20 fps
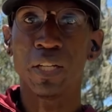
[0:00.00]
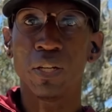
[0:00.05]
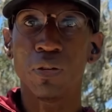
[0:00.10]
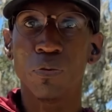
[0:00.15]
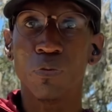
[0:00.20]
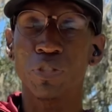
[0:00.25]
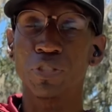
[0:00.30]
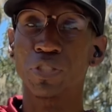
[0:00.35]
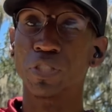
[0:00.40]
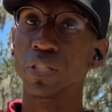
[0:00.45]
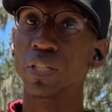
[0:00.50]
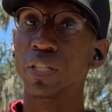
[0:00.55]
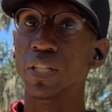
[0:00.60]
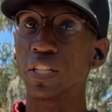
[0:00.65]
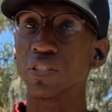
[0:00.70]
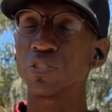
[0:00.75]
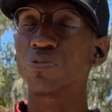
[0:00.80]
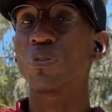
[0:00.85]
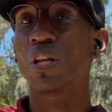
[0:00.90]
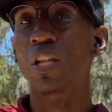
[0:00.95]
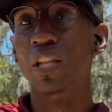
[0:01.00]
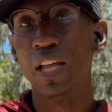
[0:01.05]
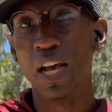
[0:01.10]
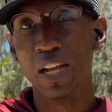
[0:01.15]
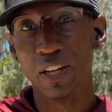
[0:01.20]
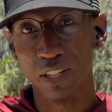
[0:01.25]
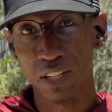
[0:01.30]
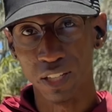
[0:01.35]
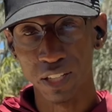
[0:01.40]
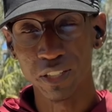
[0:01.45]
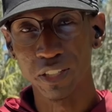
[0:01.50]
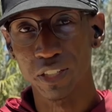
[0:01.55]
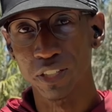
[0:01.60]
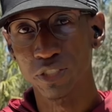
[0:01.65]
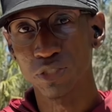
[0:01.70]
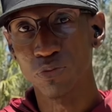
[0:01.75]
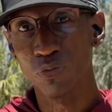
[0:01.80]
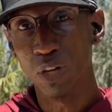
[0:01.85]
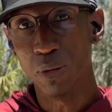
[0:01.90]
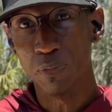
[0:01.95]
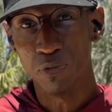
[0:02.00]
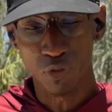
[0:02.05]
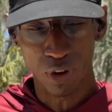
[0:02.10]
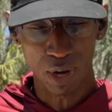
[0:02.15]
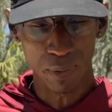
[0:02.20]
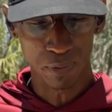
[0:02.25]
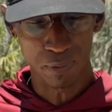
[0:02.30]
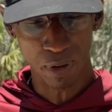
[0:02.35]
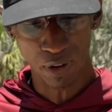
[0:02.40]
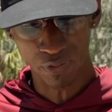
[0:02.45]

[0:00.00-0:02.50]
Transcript: which gives me a lot of clearance when I'm grabbing my